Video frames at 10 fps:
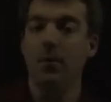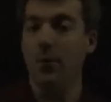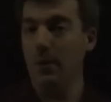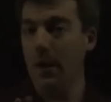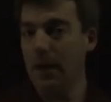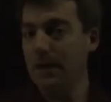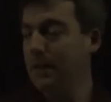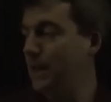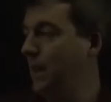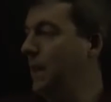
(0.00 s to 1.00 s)
we might
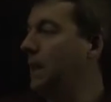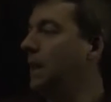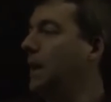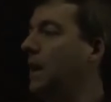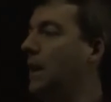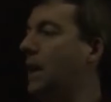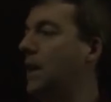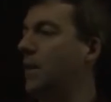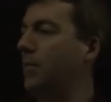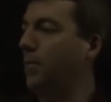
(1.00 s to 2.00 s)
see
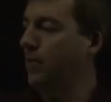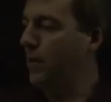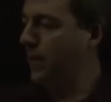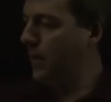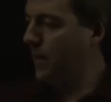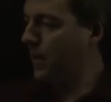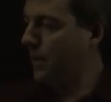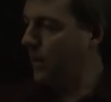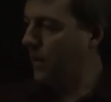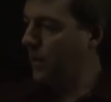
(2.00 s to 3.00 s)
the
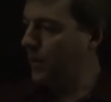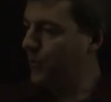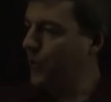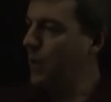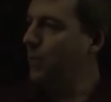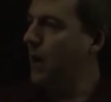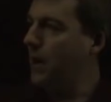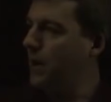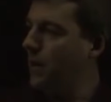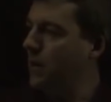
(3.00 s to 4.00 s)
shape right
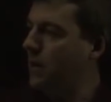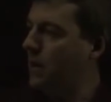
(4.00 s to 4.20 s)
here.